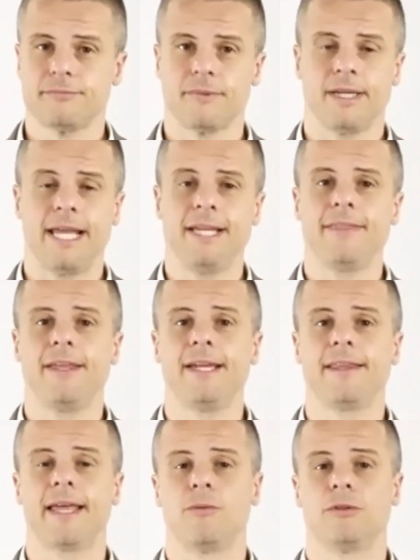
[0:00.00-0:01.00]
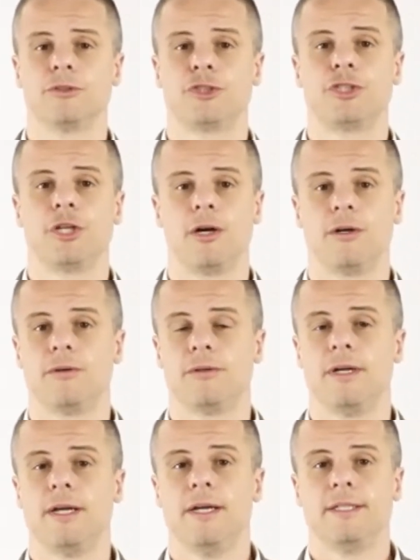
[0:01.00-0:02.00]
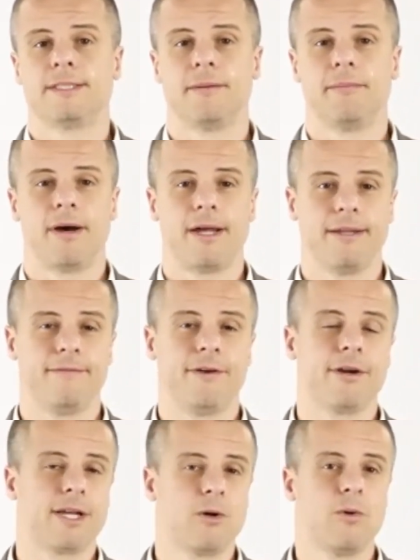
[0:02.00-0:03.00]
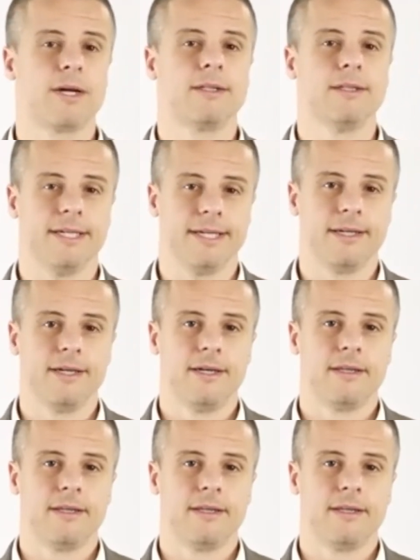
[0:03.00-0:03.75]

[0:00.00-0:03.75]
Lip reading: anything that will show somebody very quickly